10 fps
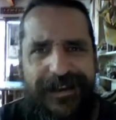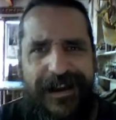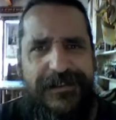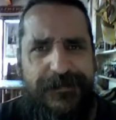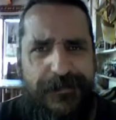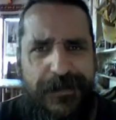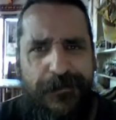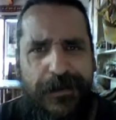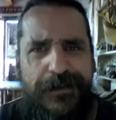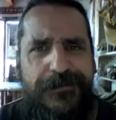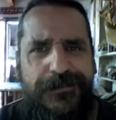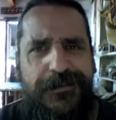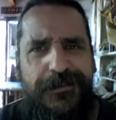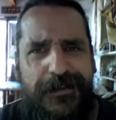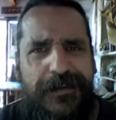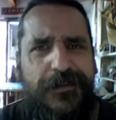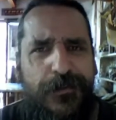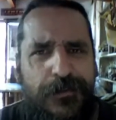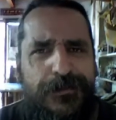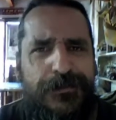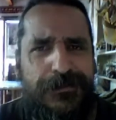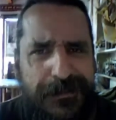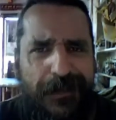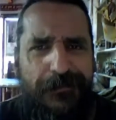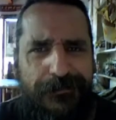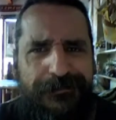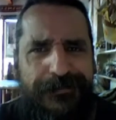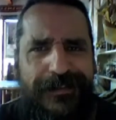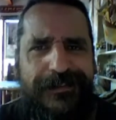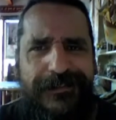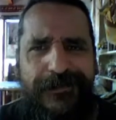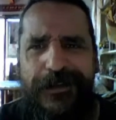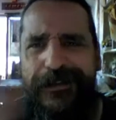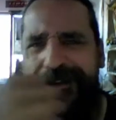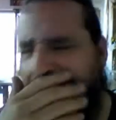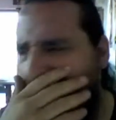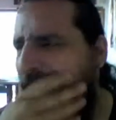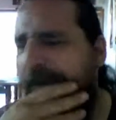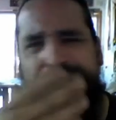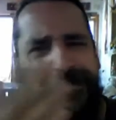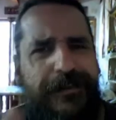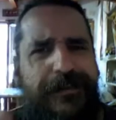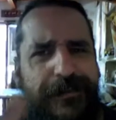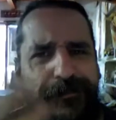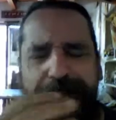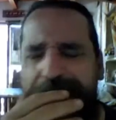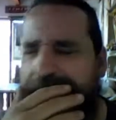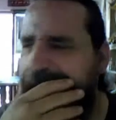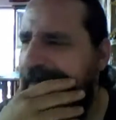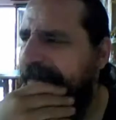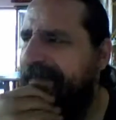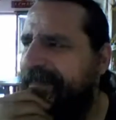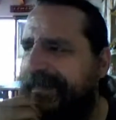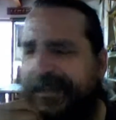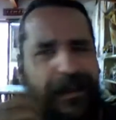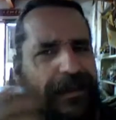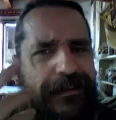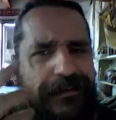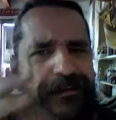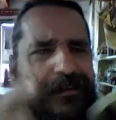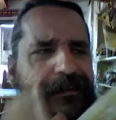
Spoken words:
ask me questions that you can Google yourself. That's one of the, I always tell that to my clients.